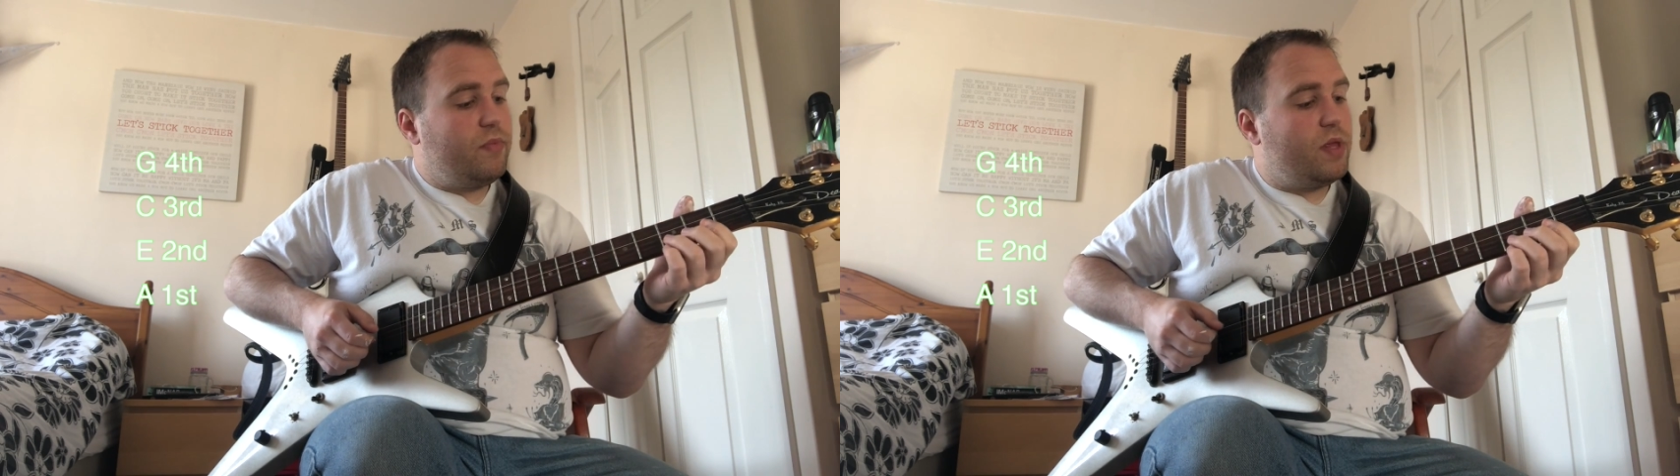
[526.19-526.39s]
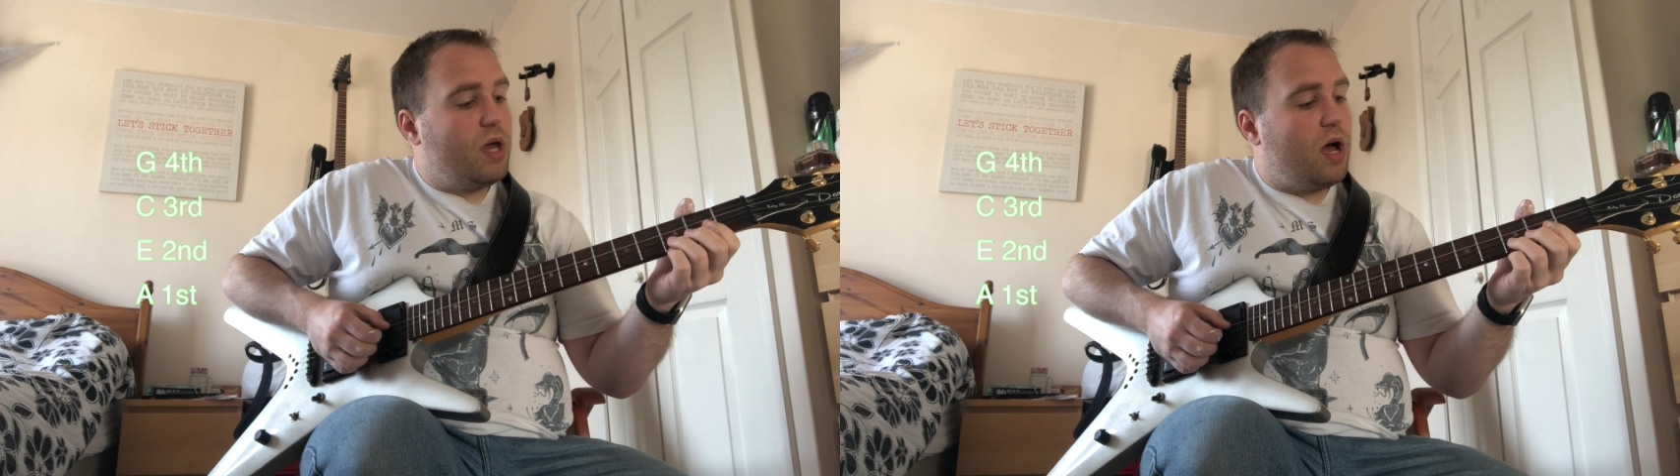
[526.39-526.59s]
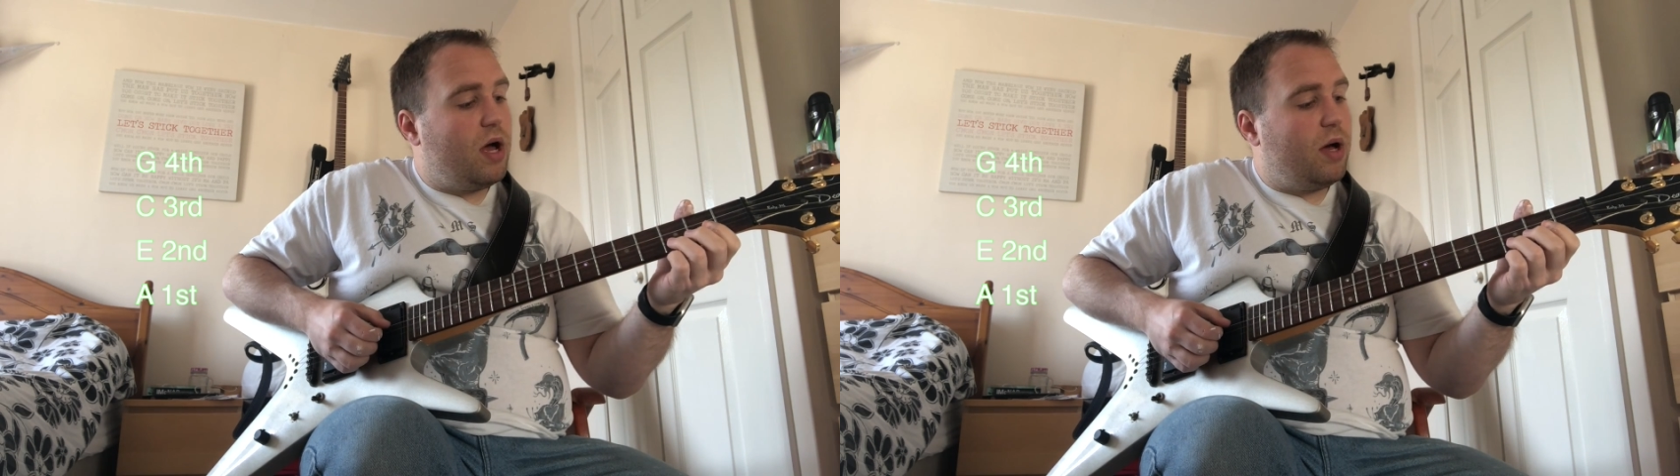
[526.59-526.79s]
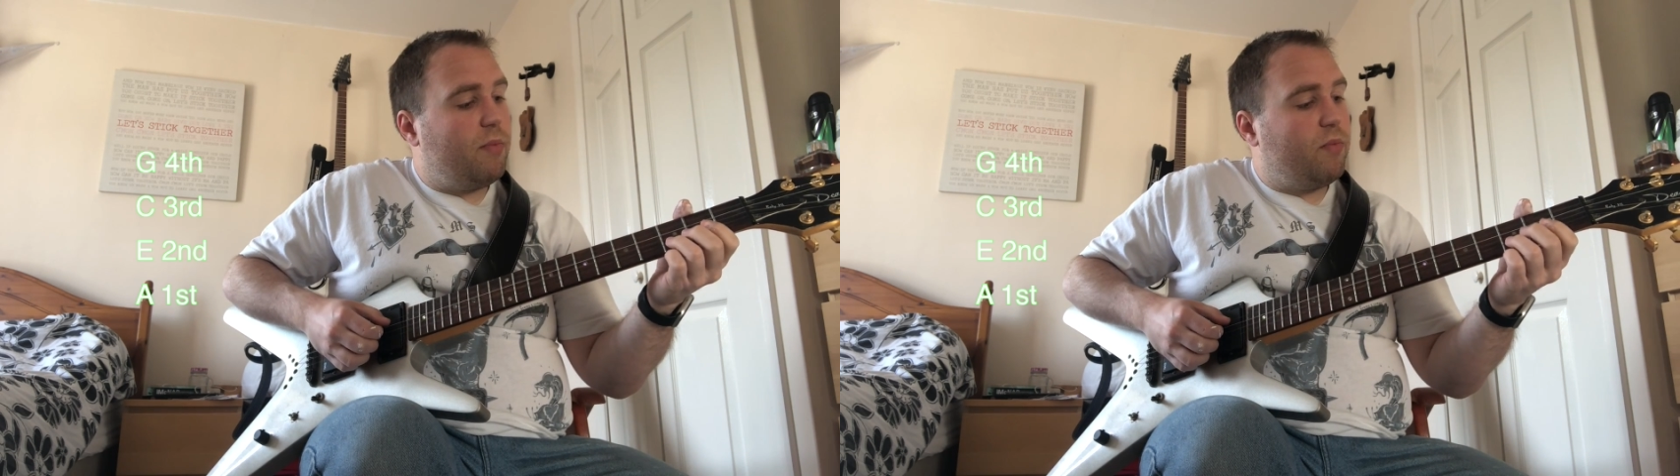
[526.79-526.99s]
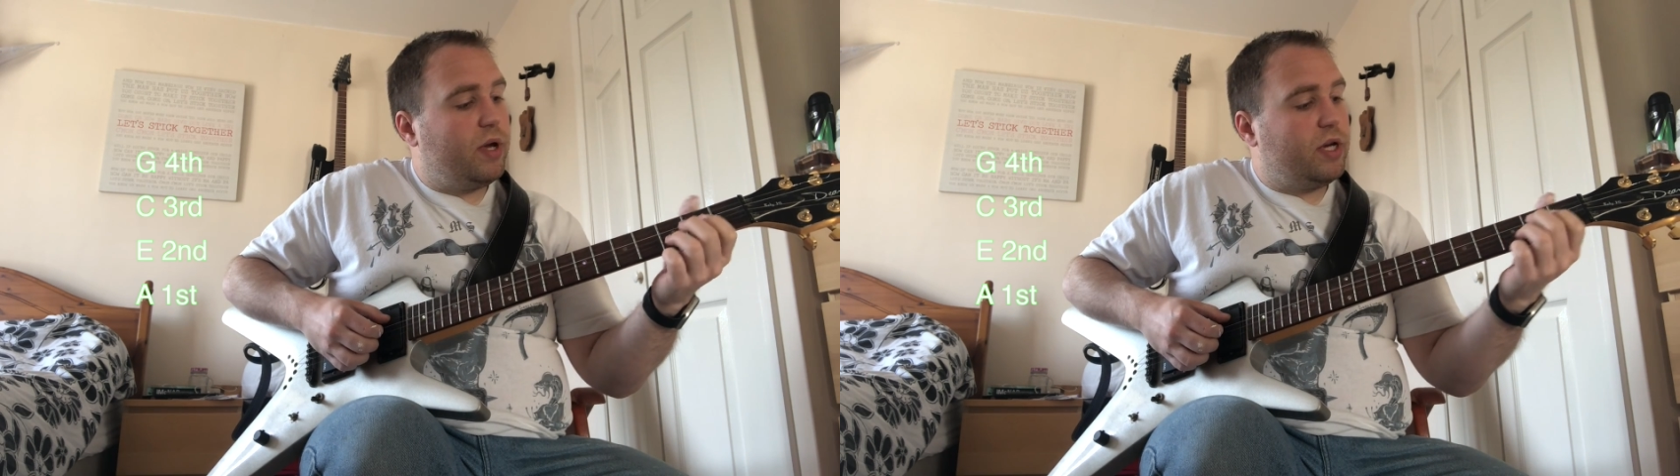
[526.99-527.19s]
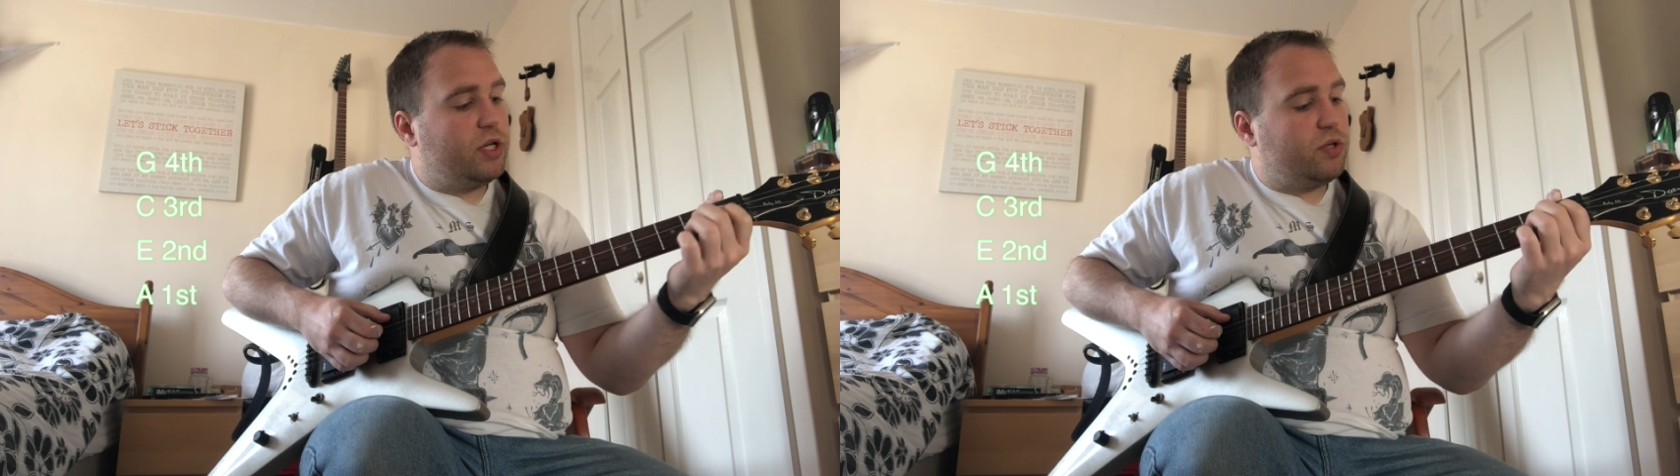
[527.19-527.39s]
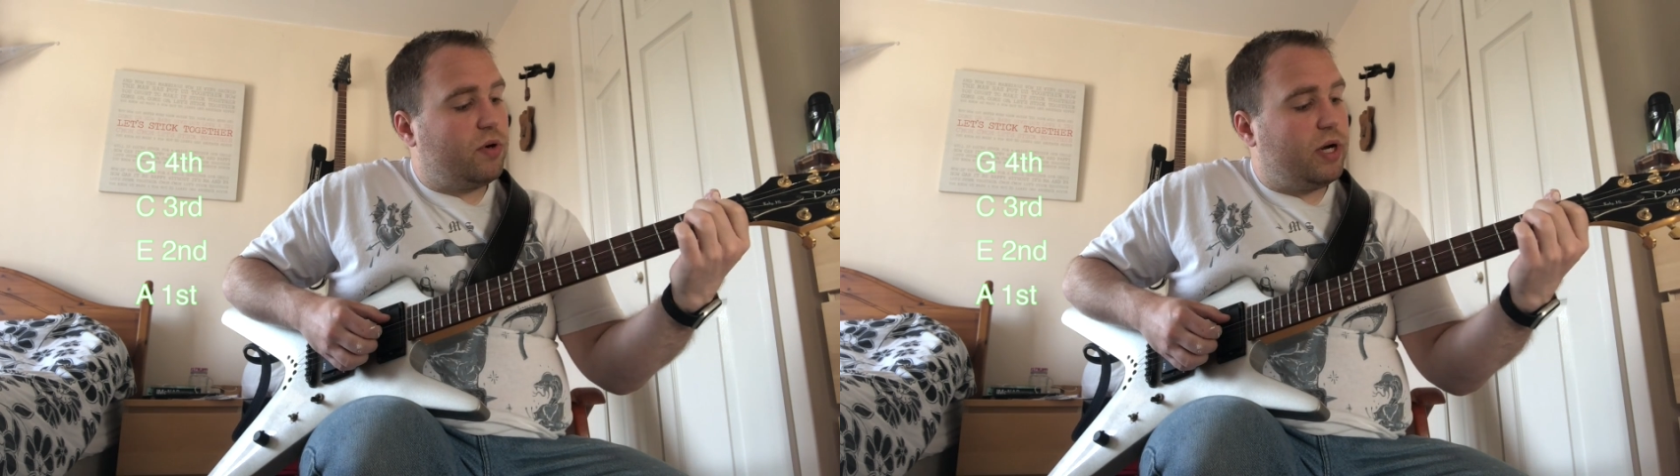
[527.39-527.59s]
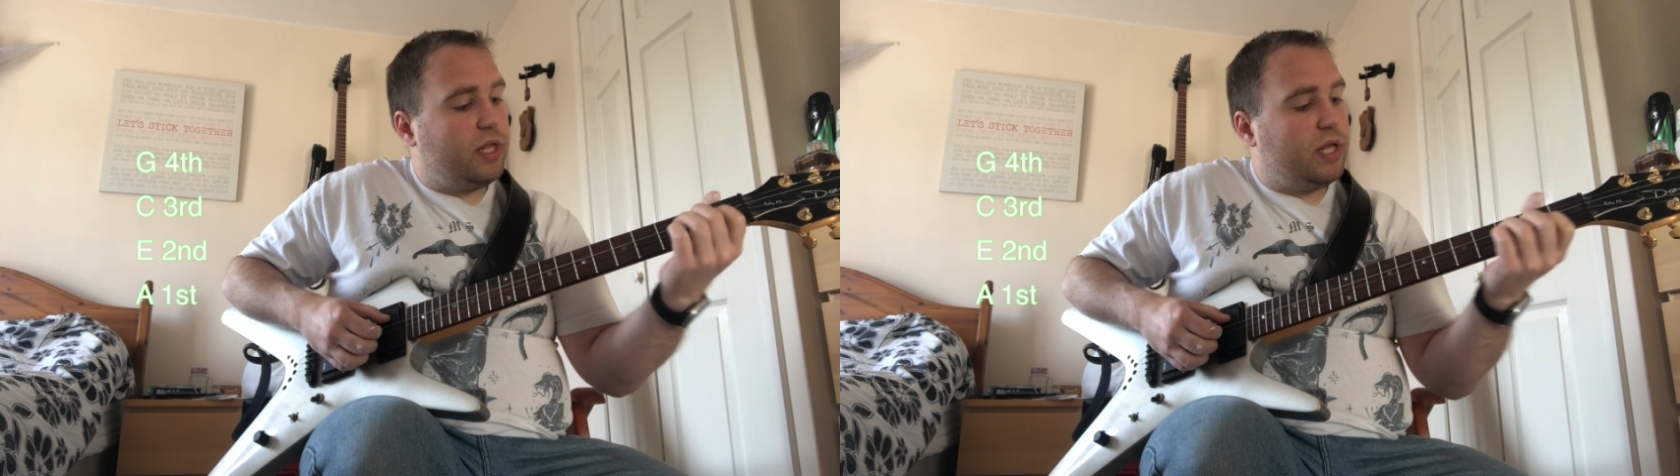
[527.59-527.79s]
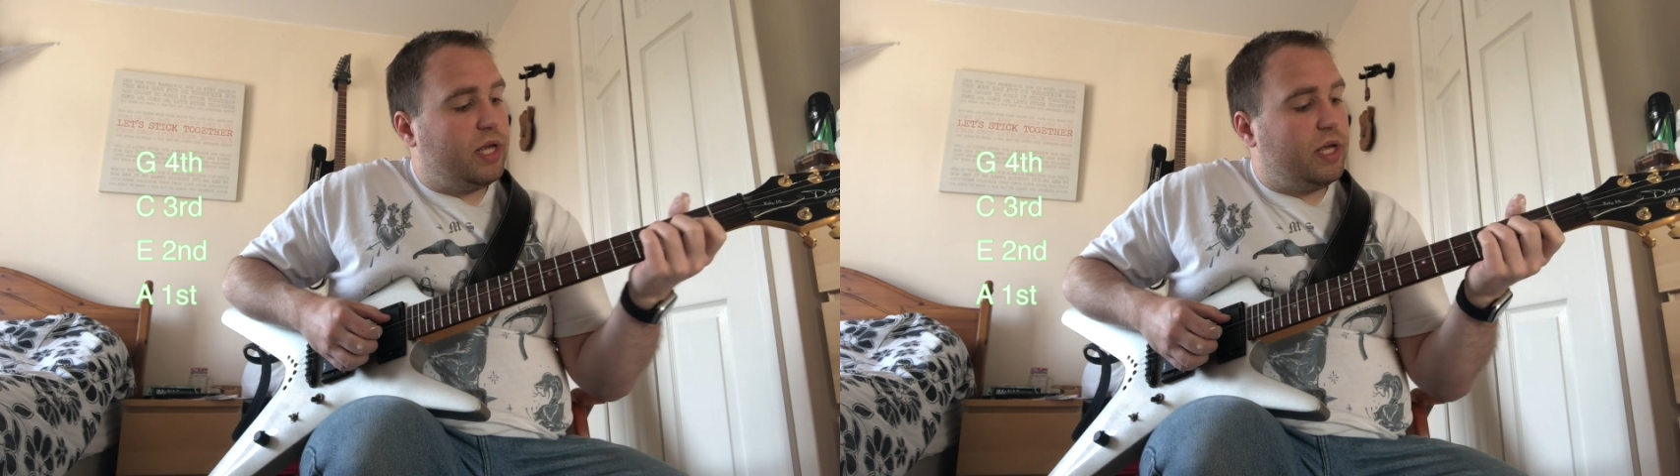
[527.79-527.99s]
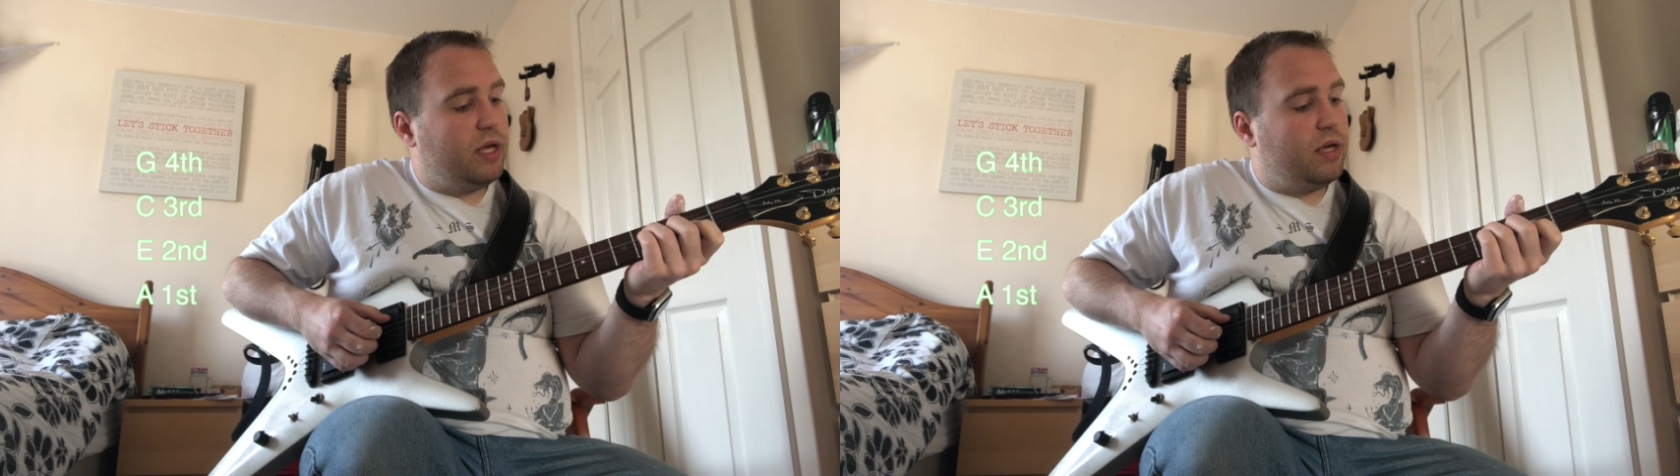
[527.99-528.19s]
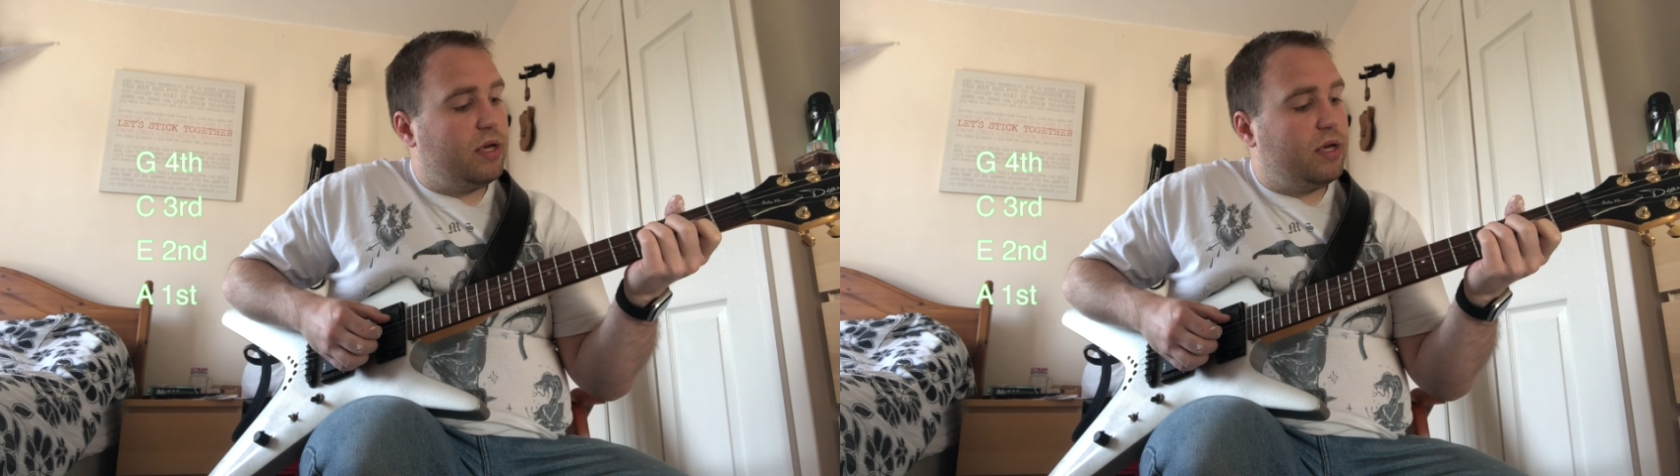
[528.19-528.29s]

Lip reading: We're going to try the